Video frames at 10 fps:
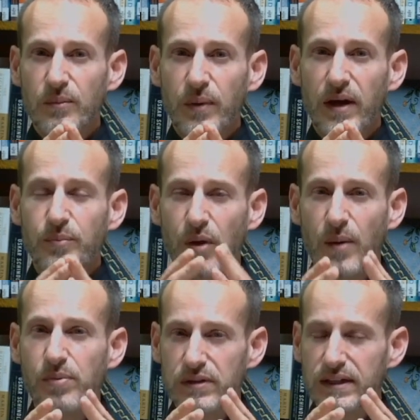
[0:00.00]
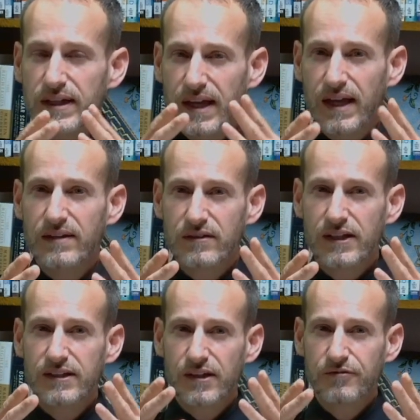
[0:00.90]
by properly
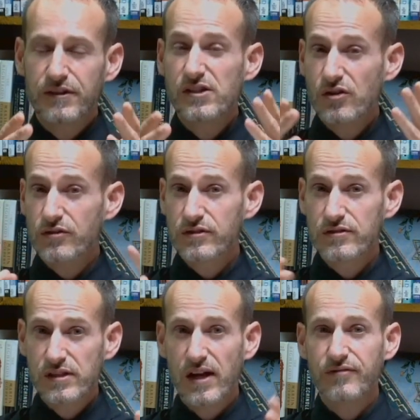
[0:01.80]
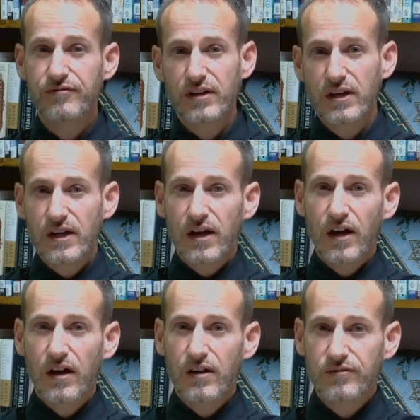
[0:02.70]
handling the physical stuff
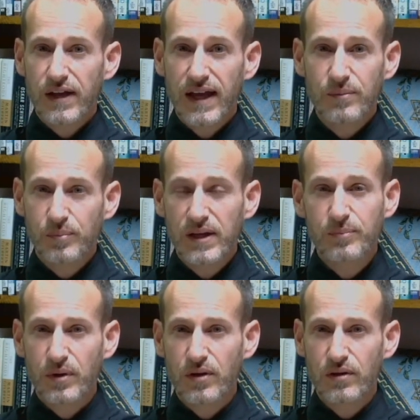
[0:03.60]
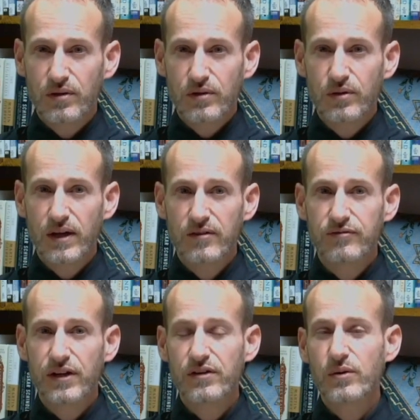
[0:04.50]
of a people who have
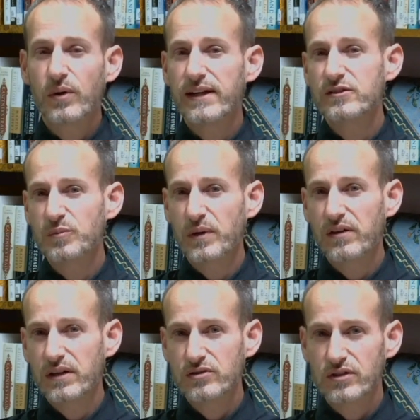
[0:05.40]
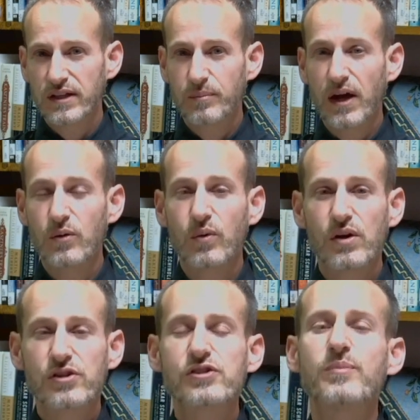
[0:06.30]
veered away spiritually by
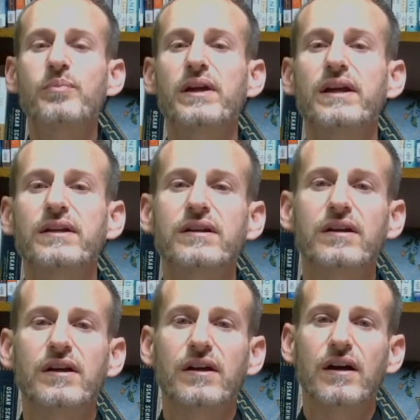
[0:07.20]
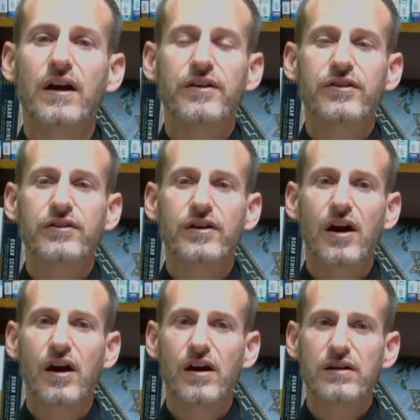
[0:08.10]
worshiping other
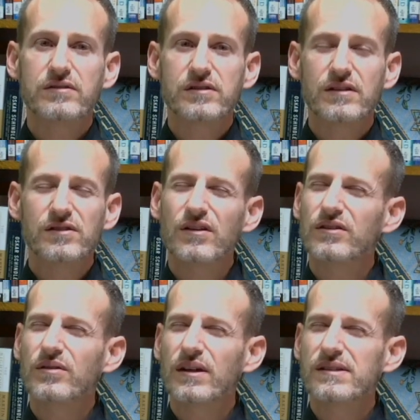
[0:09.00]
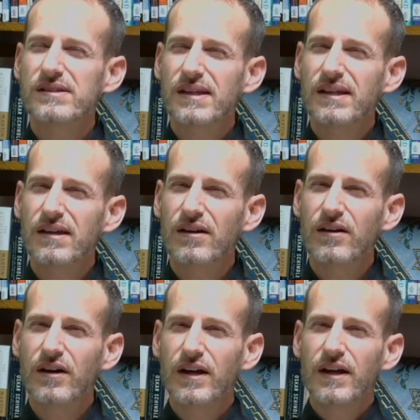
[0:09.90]
gods. And so you can see here